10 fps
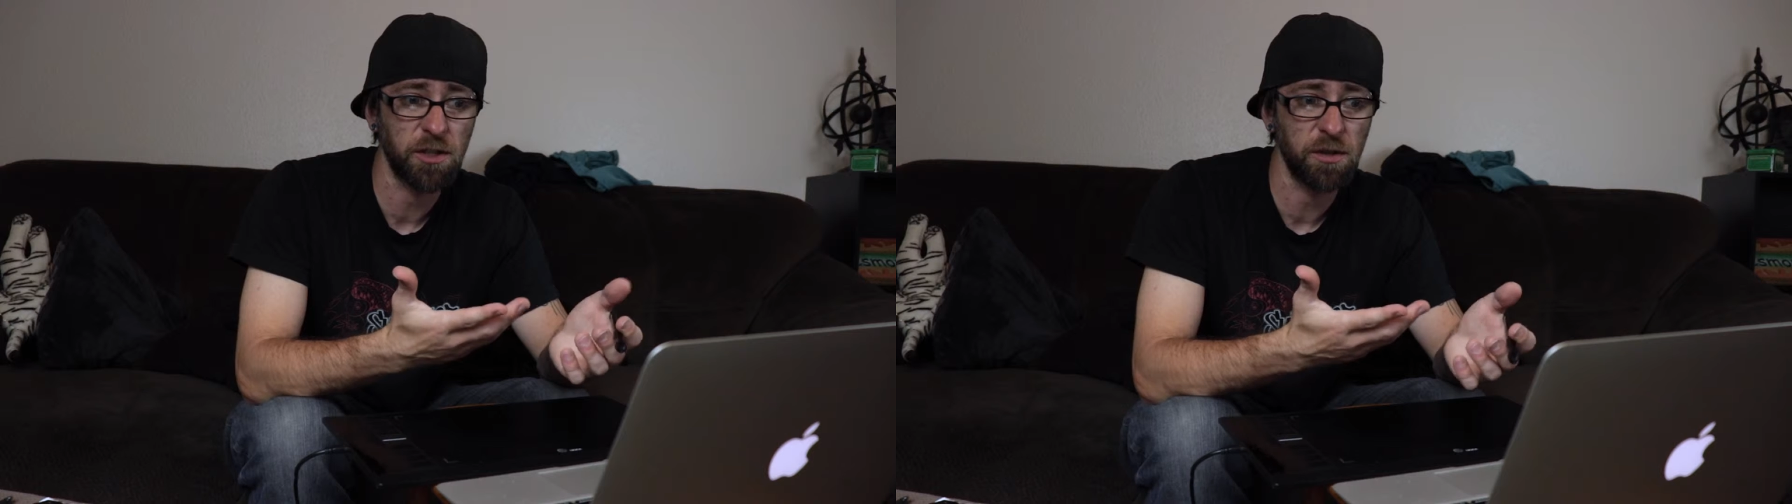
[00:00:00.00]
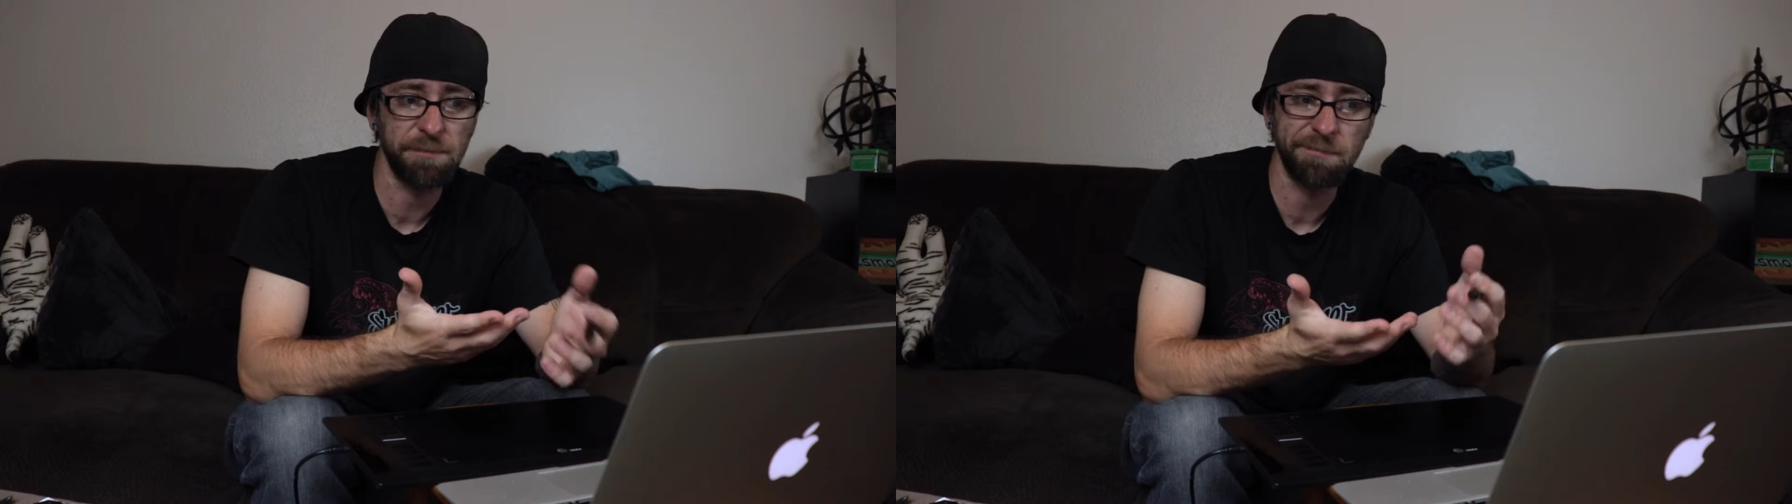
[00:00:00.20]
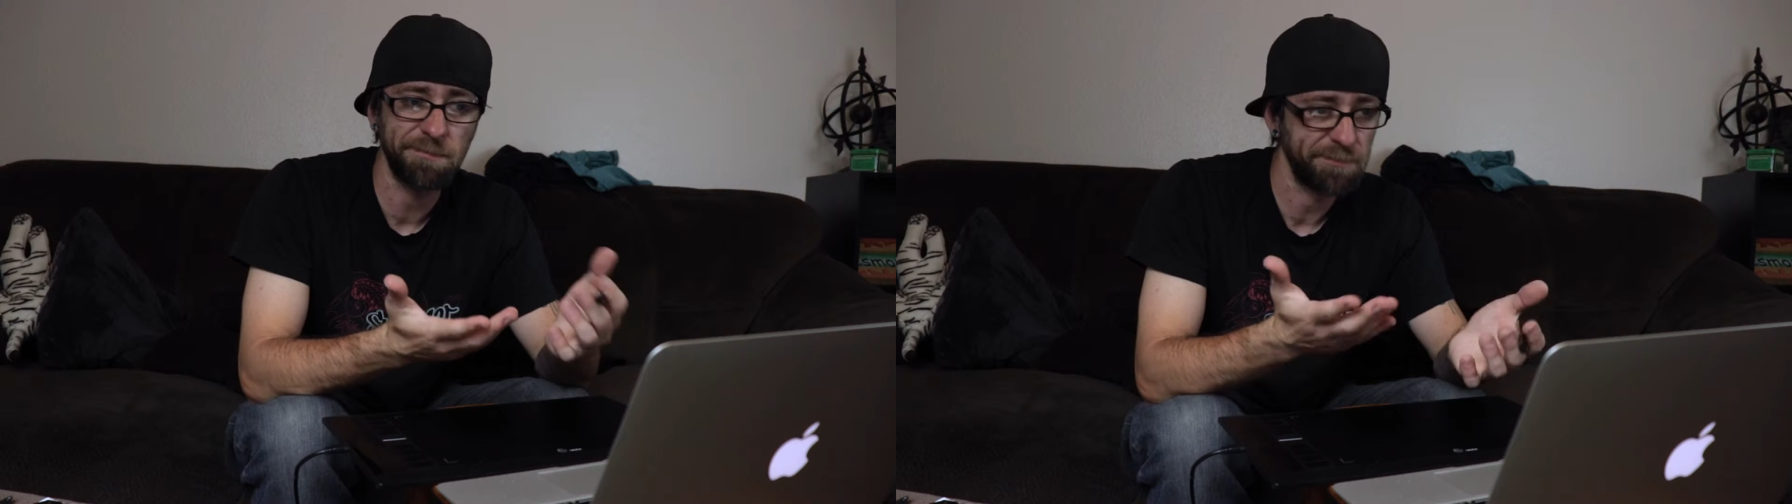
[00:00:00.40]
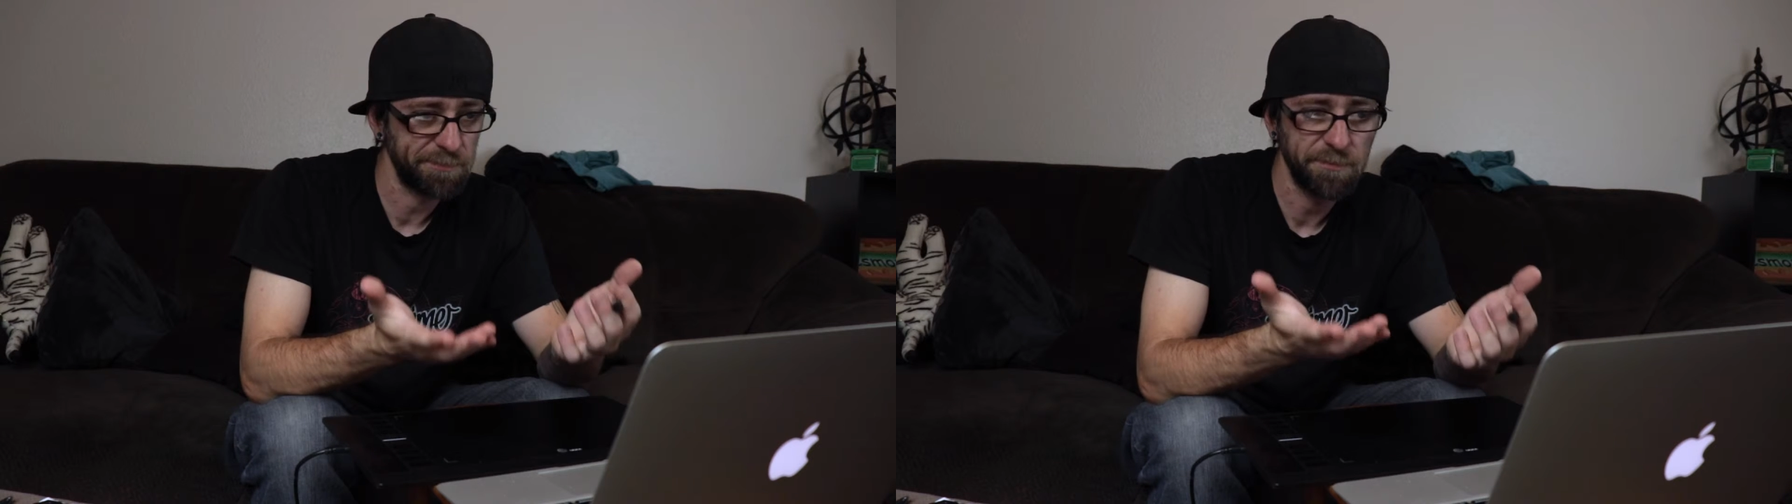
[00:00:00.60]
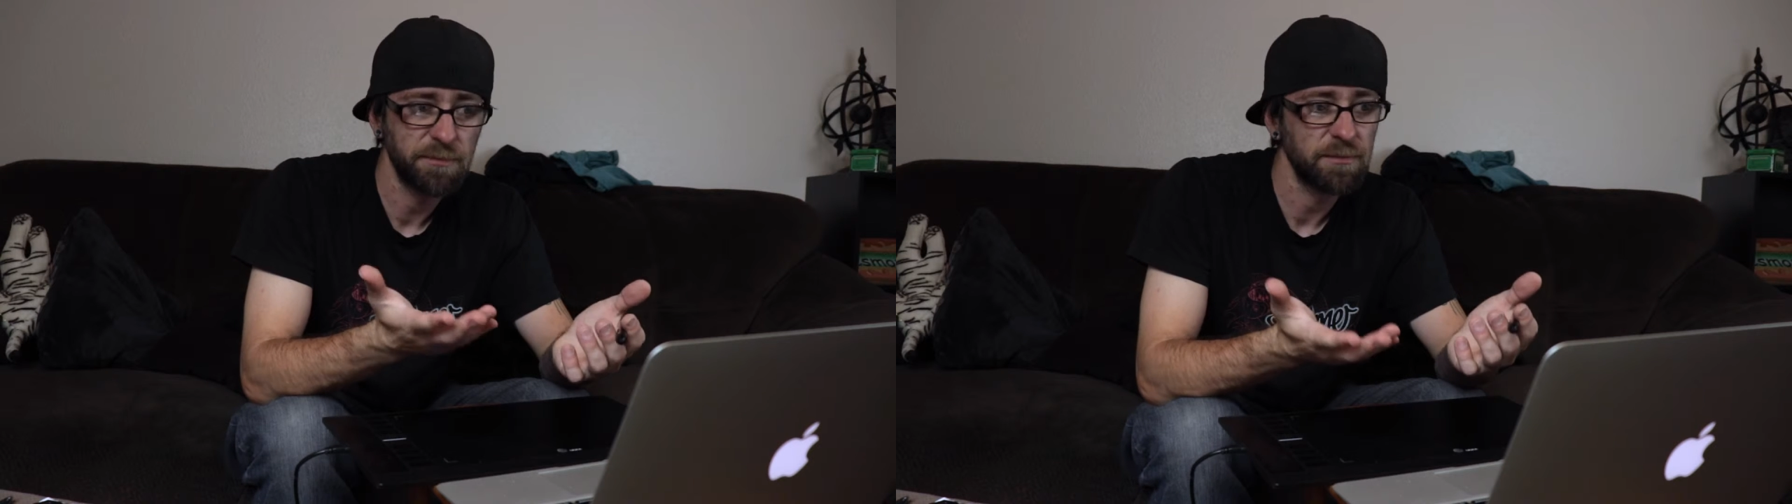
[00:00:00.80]
so
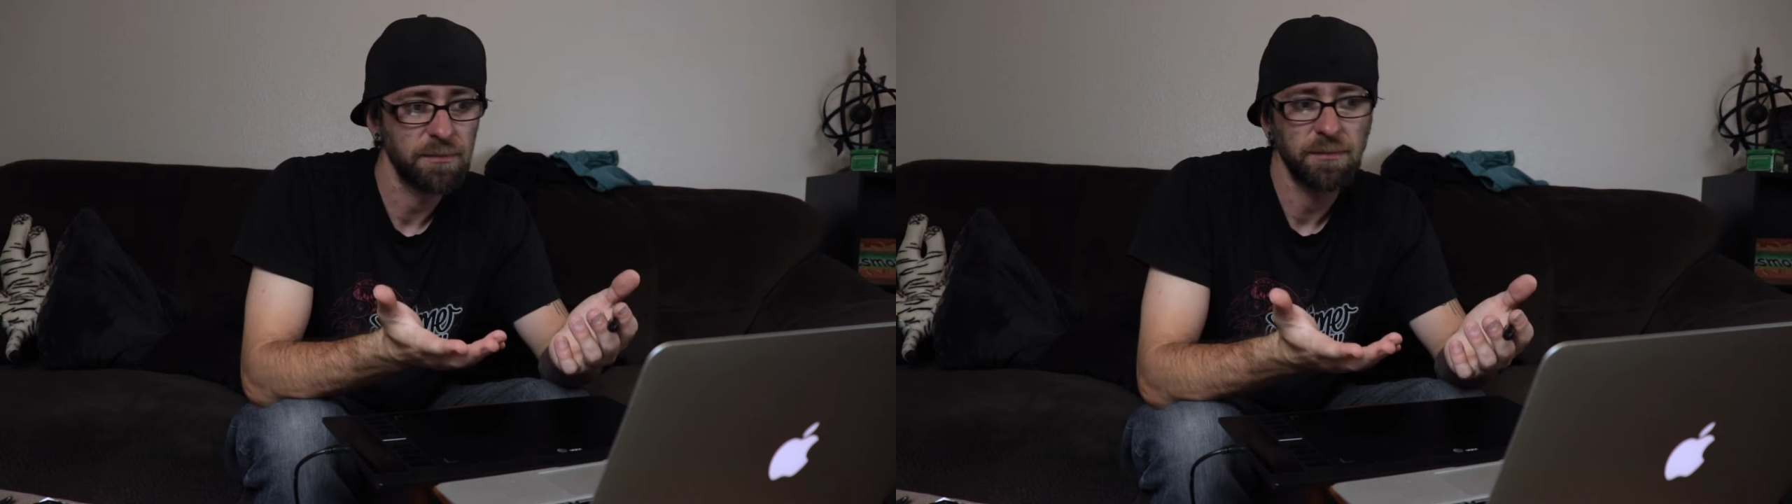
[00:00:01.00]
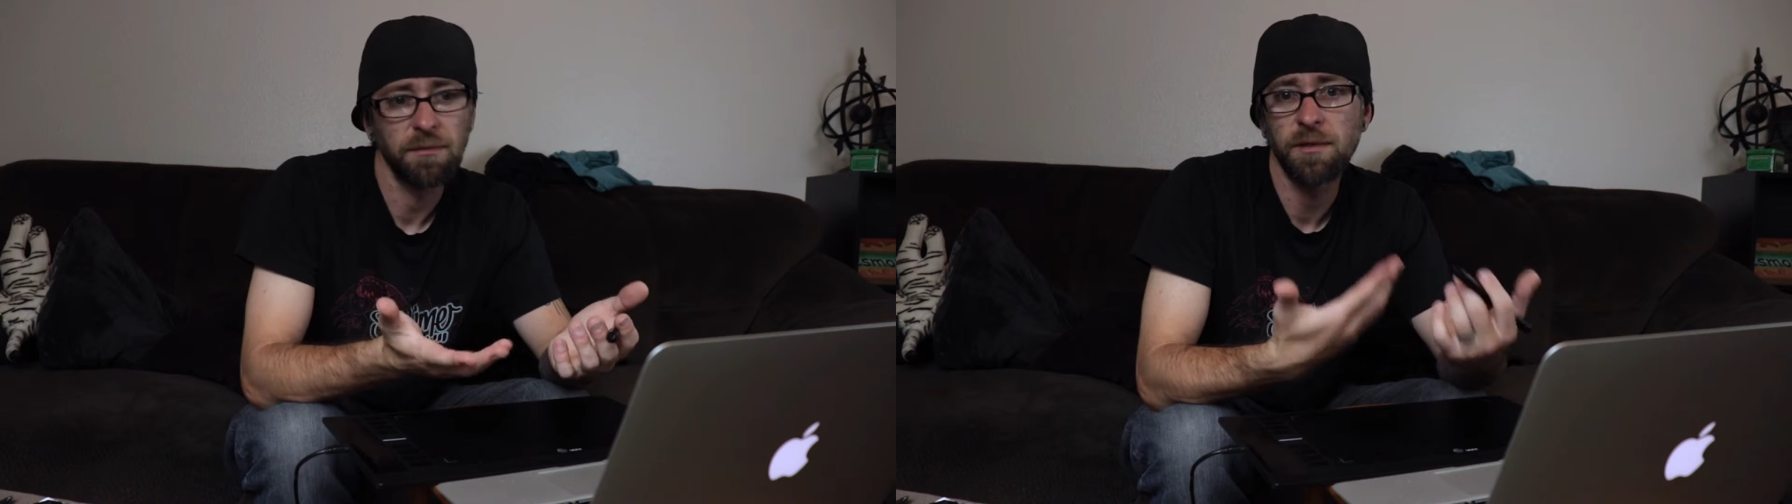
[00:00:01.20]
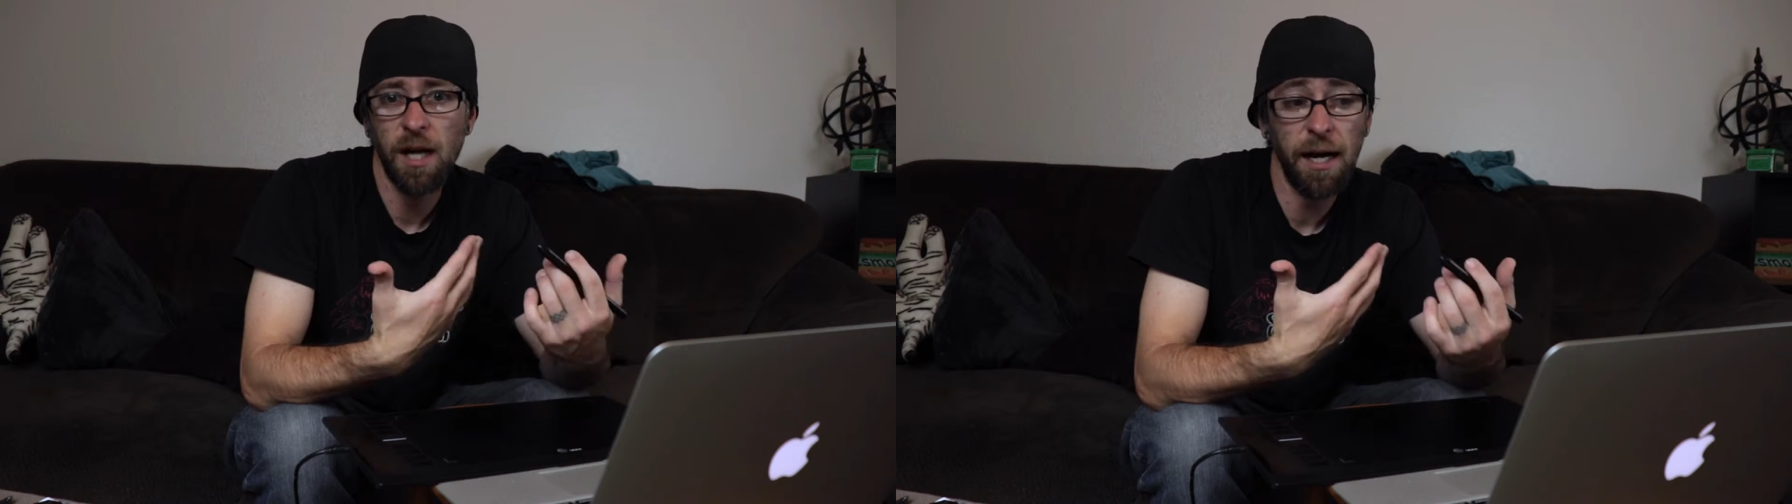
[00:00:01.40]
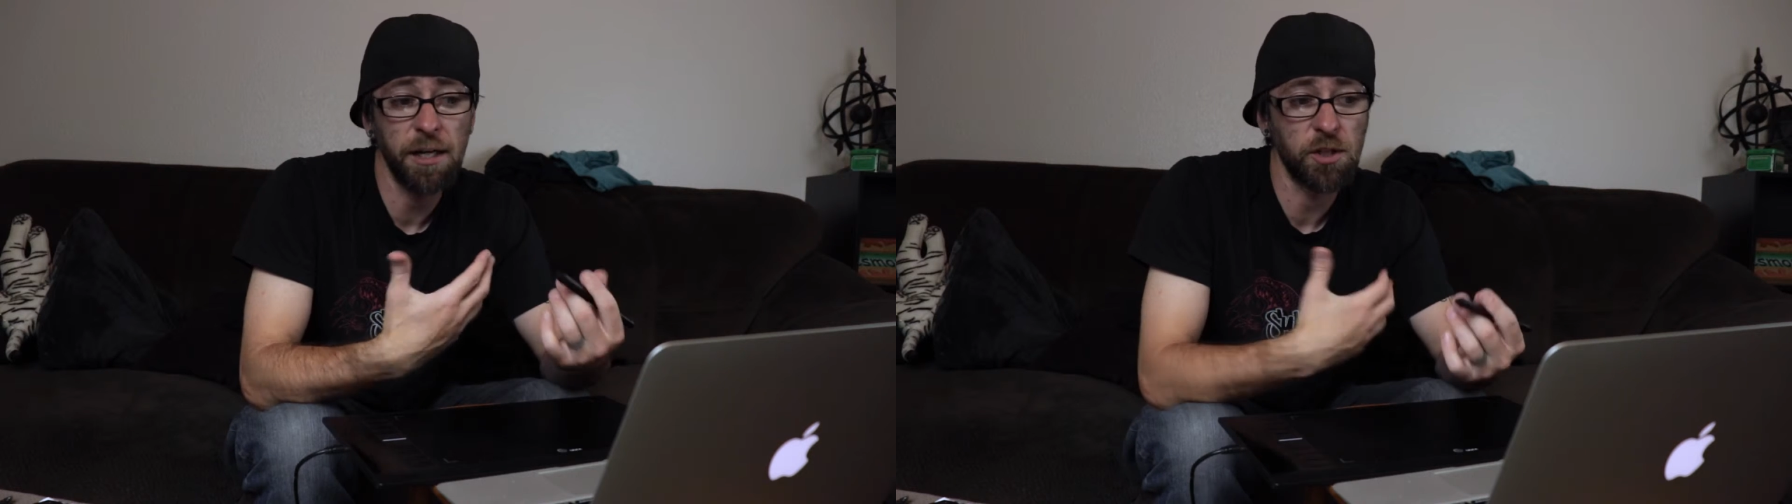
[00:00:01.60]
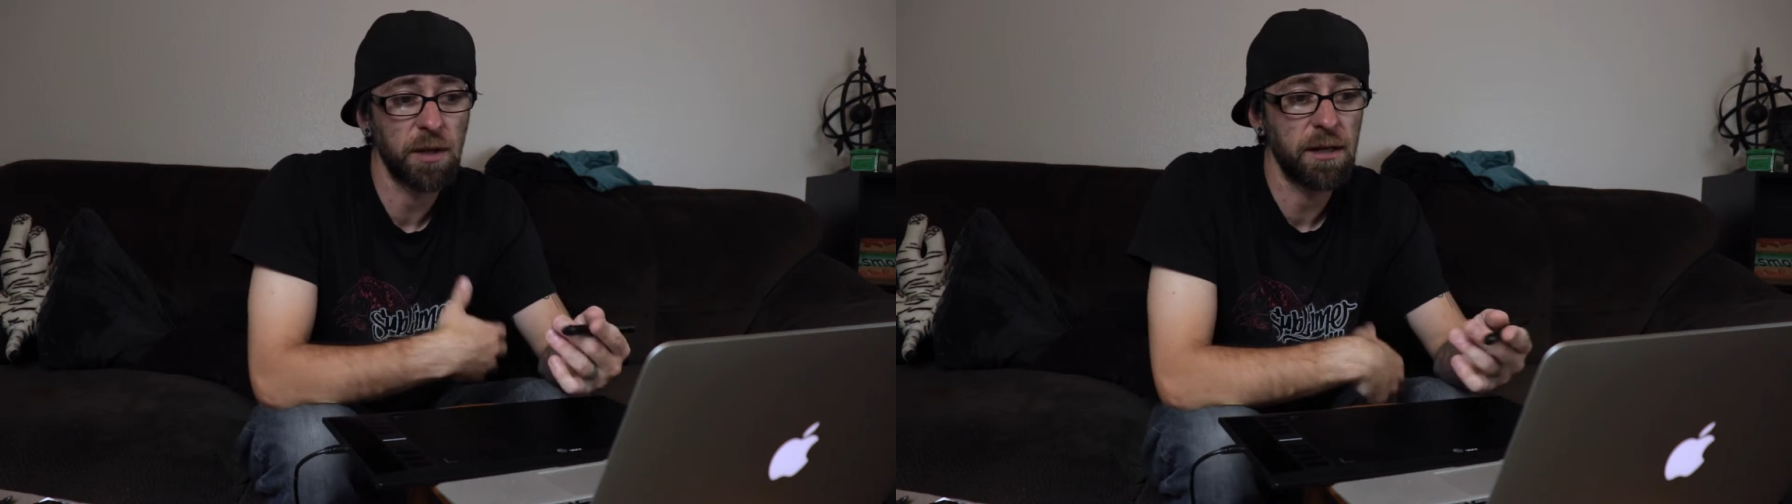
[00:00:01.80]
I
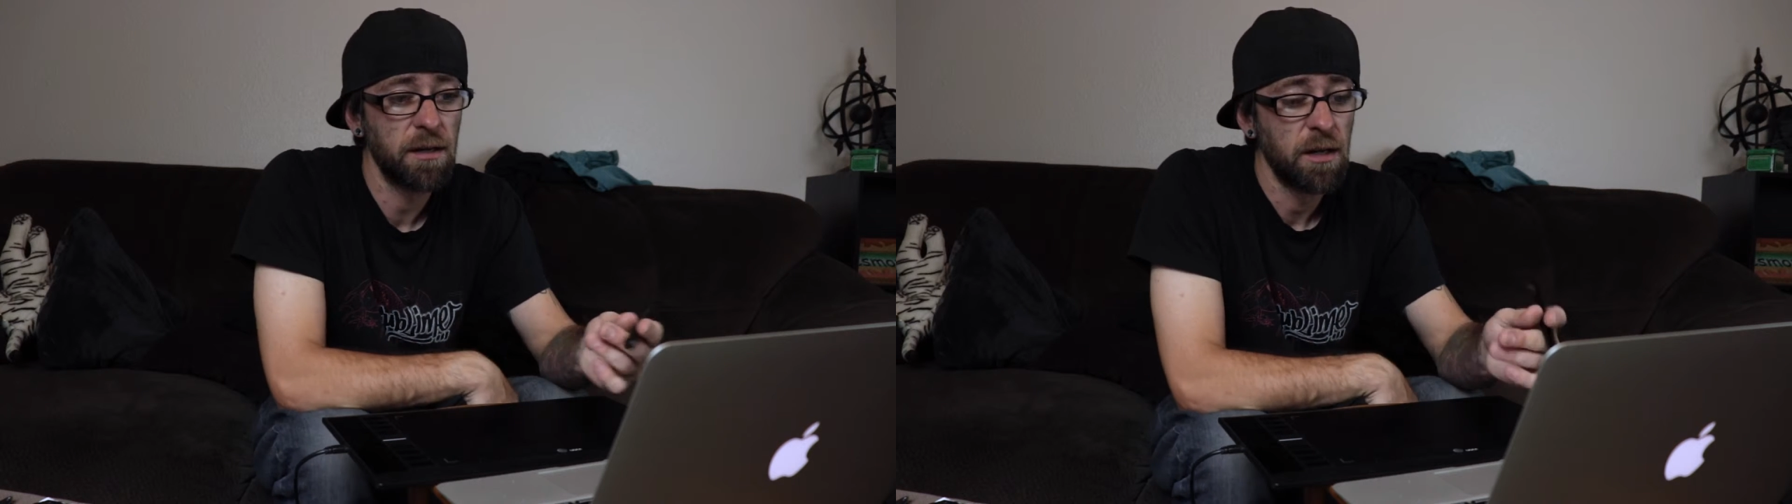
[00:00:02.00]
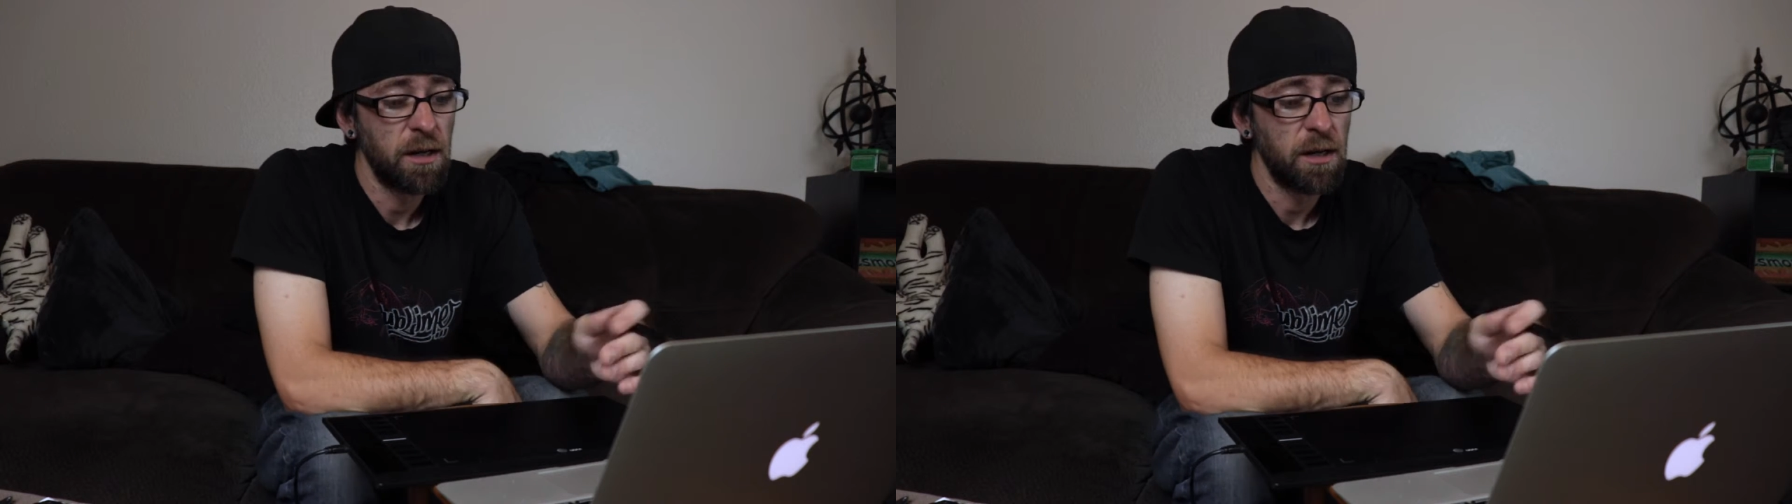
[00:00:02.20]
enjoy it.